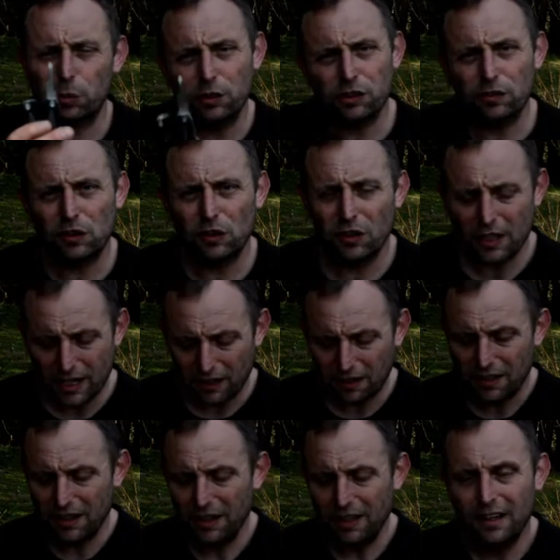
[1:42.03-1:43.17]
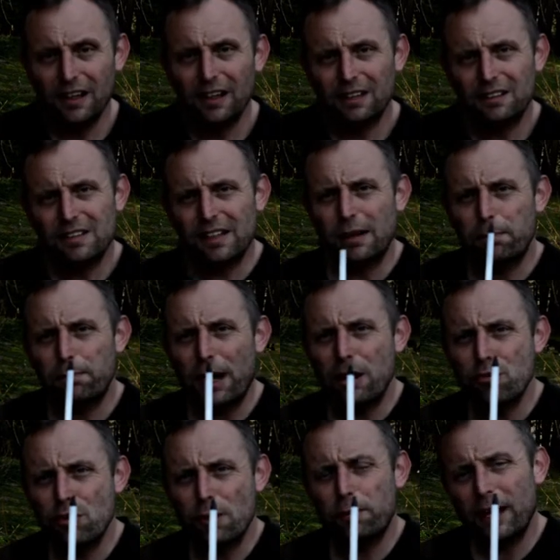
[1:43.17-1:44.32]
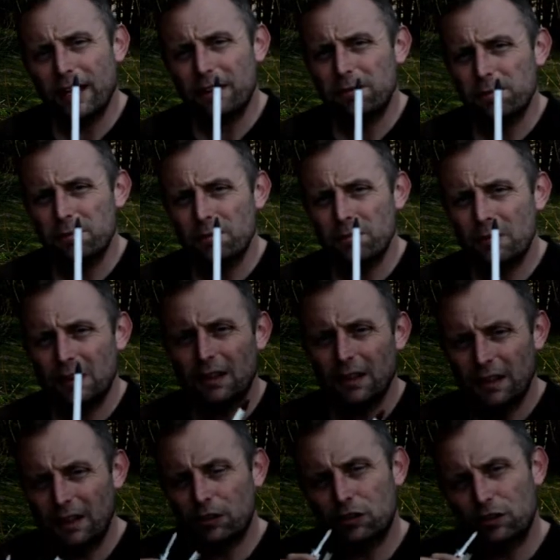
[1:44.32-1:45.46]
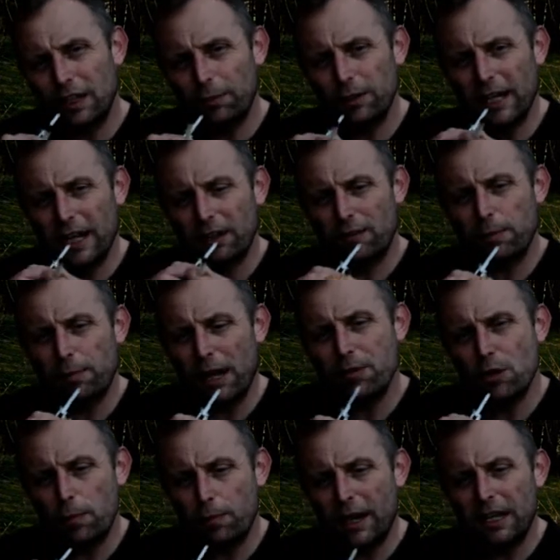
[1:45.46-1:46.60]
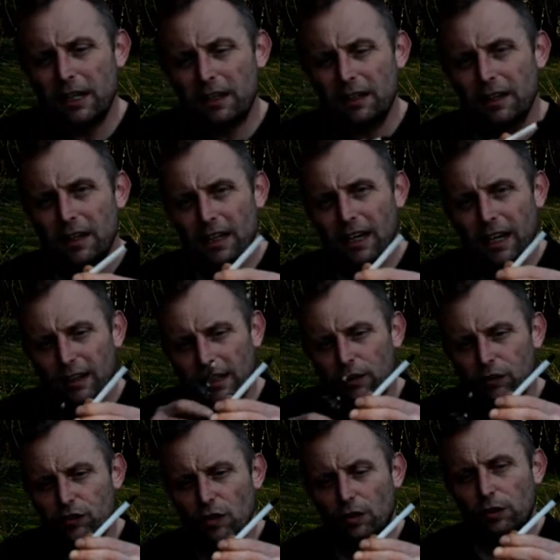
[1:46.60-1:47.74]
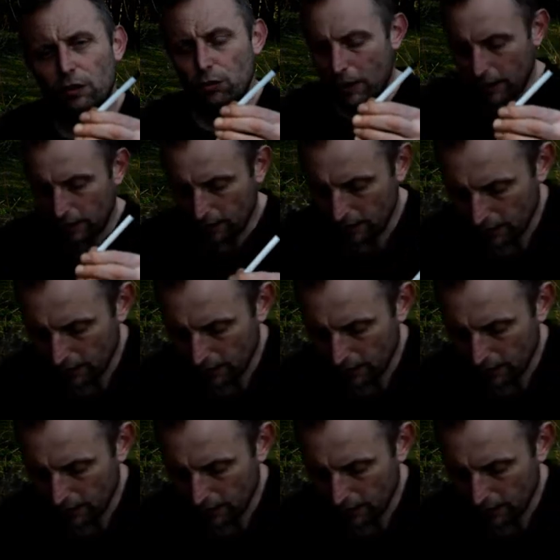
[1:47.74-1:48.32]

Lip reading: Once you've done that, take a biro pen and just top the end of the biro pen in, and that'll start to drain.